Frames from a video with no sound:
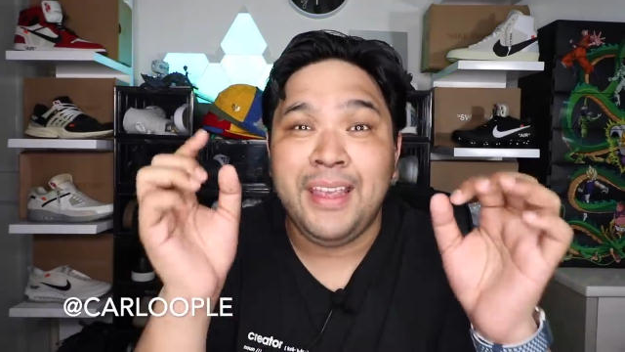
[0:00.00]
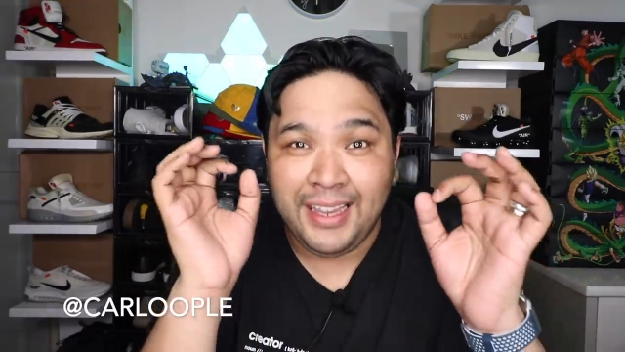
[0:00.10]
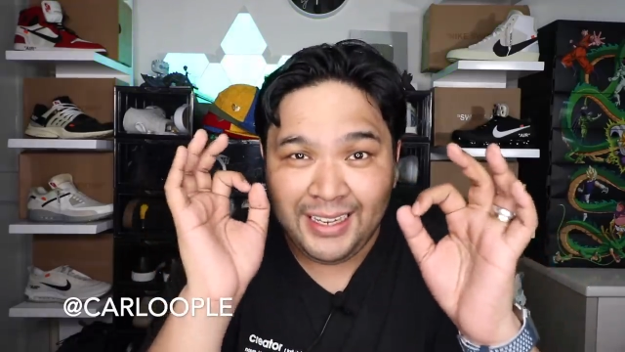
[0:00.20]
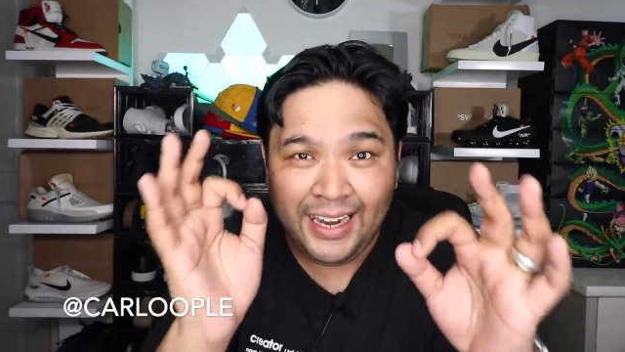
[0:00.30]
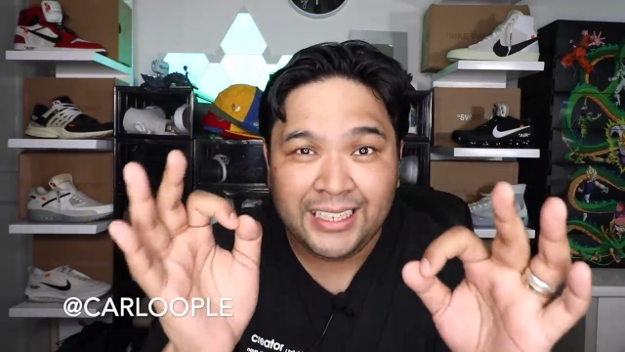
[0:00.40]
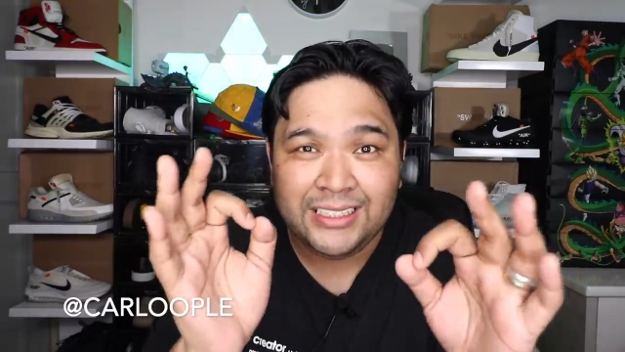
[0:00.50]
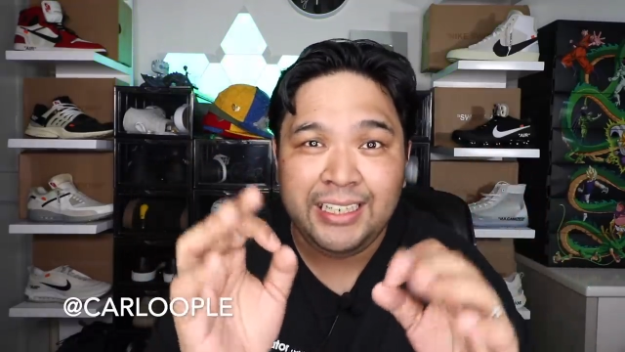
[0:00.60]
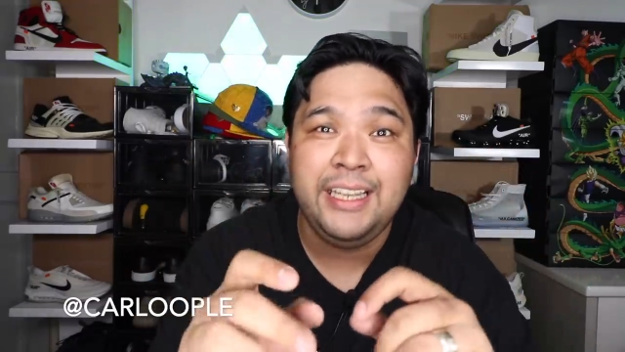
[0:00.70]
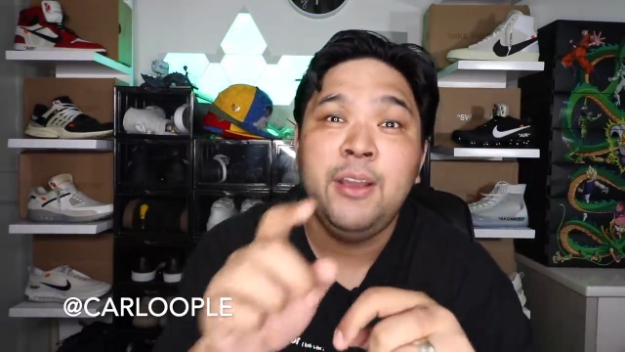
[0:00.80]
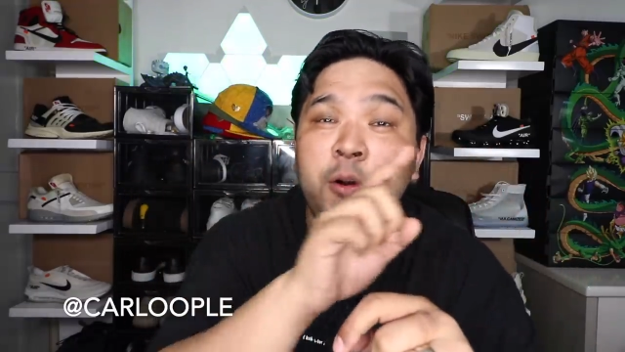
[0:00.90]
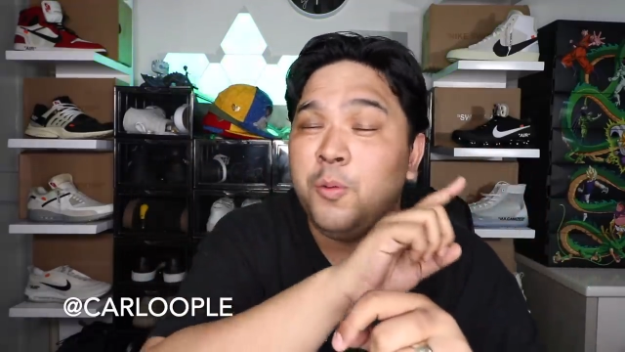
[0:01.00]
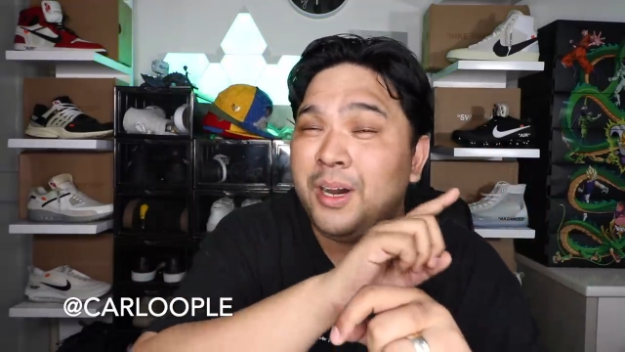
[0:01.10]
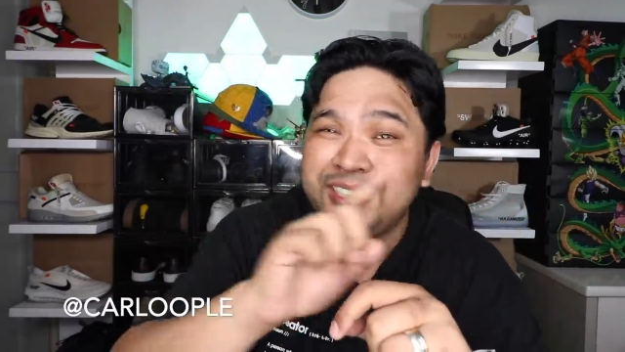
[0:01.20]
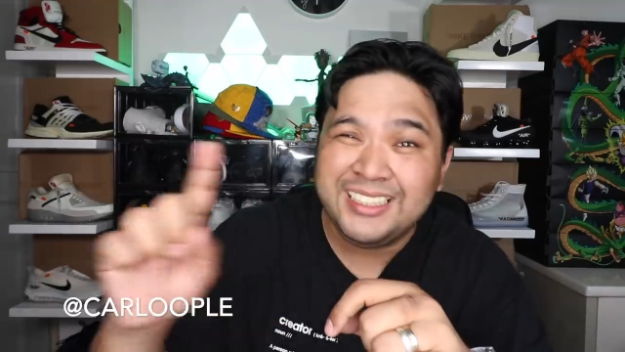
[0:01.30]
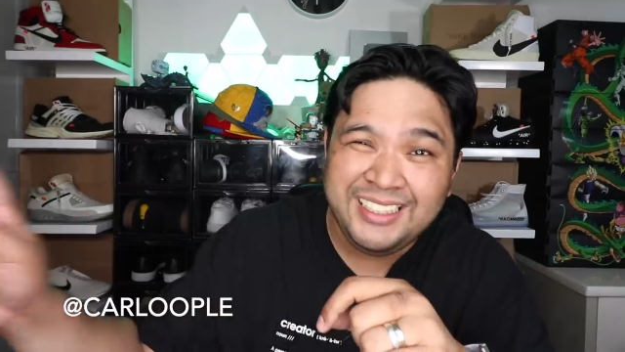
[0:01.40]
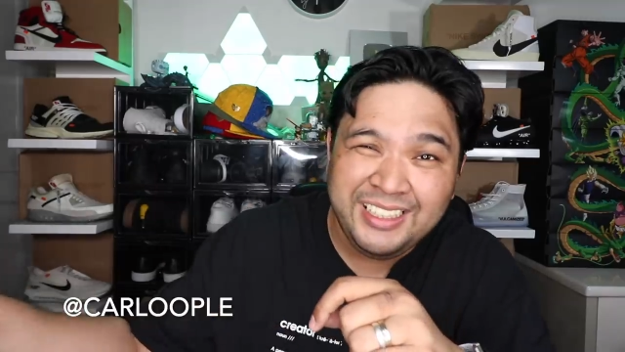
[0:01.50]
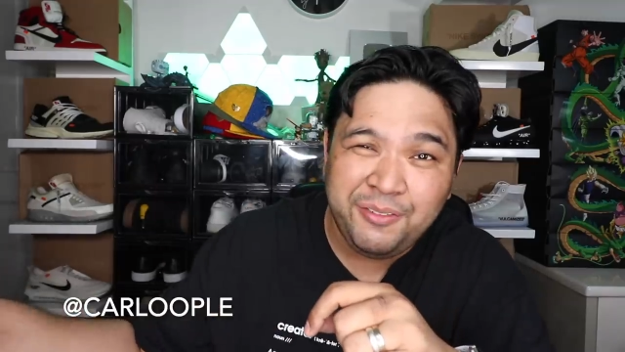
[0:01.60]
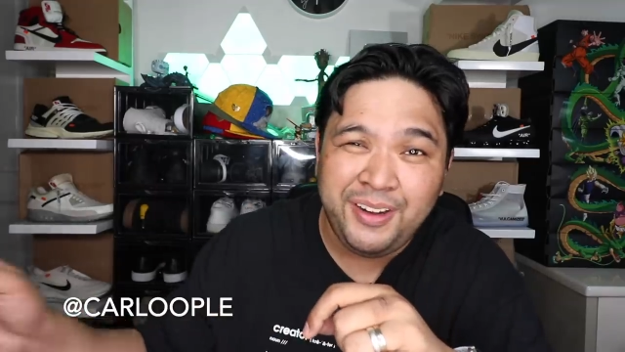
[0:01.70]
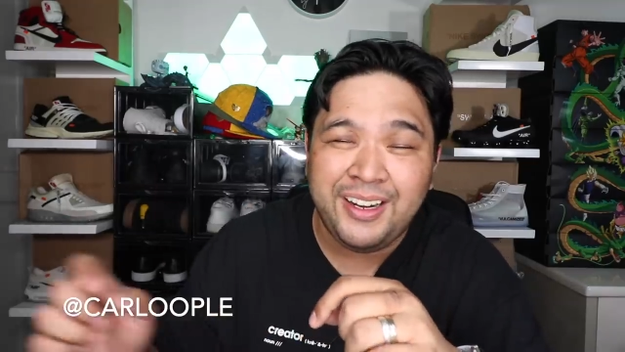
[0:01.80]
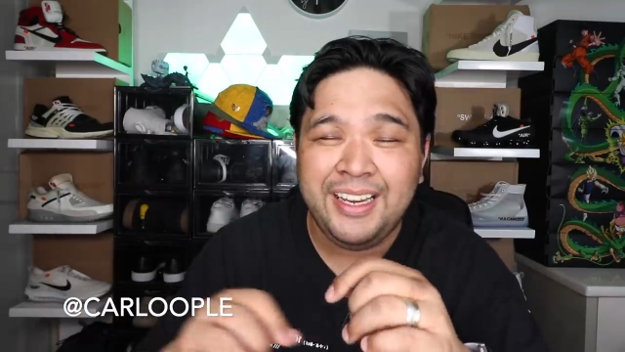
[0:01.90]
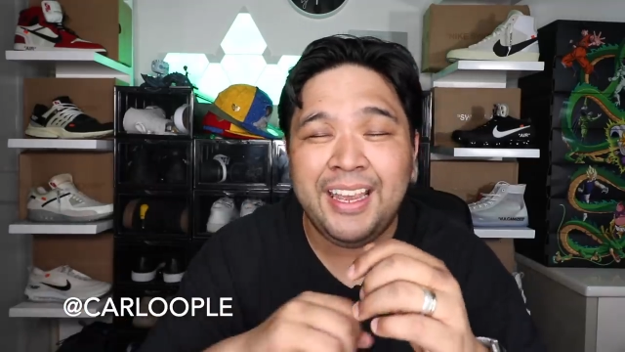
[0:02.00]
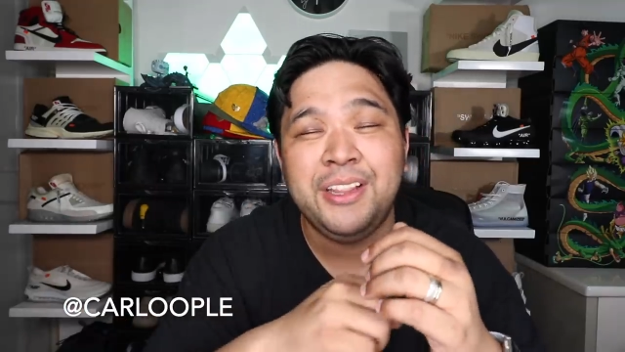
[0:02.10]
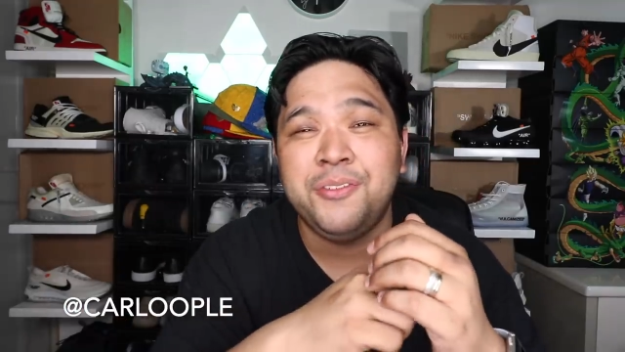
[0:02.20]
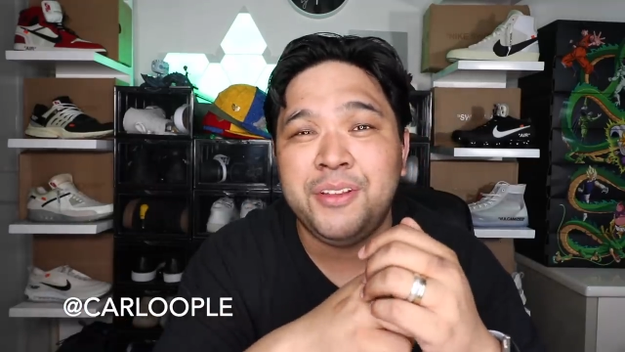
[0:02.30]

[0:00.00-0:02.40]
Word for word: And lastly, watch until the very end